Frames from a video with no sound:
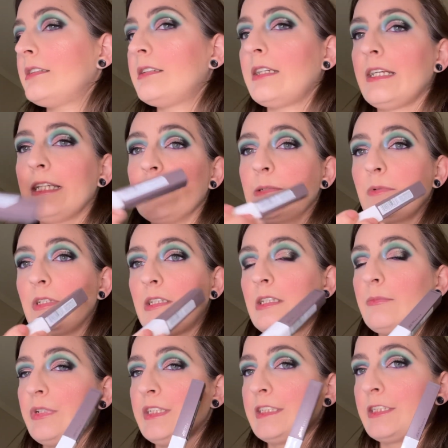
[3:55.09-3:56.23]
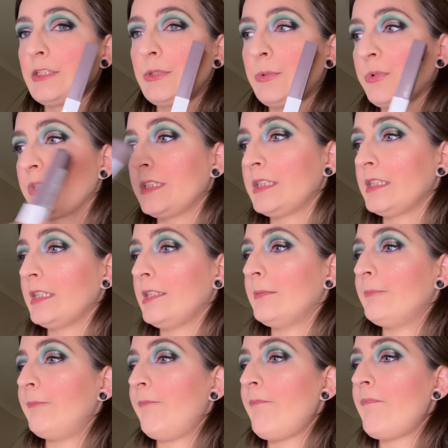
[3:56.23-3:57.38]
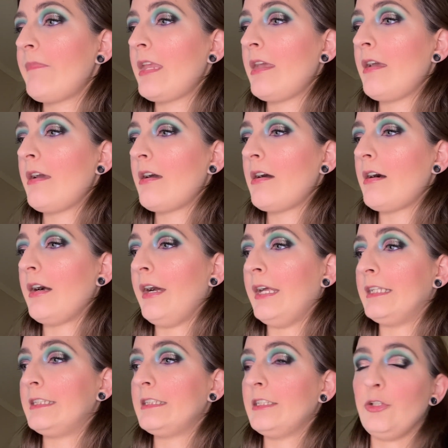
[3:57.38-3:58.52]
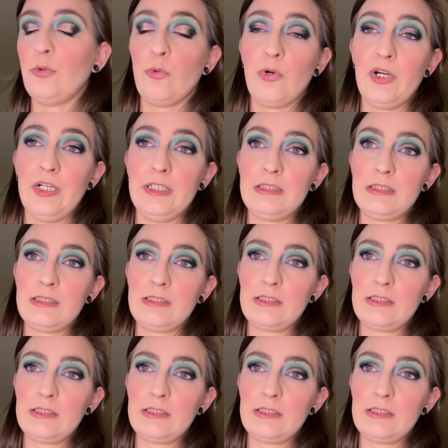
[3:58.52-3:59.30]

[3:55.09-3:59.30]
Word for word: Not this one, but this is gorgeous shade. It's an orange.